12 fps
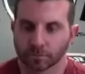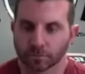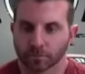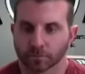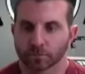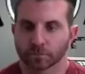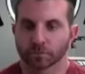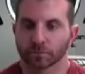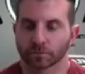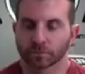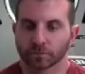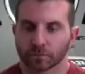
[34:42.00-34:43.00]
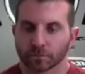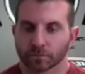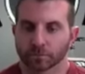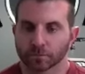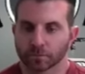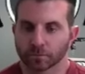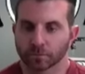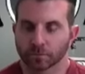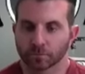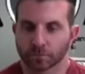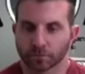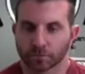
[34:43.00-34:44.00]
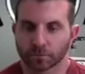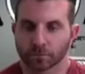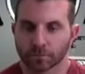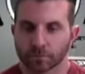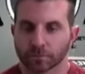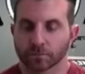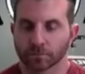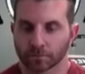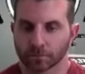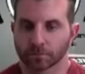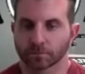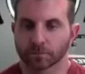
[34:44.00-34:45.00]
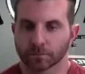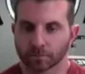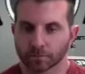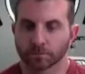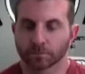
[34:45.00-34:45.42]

(silent)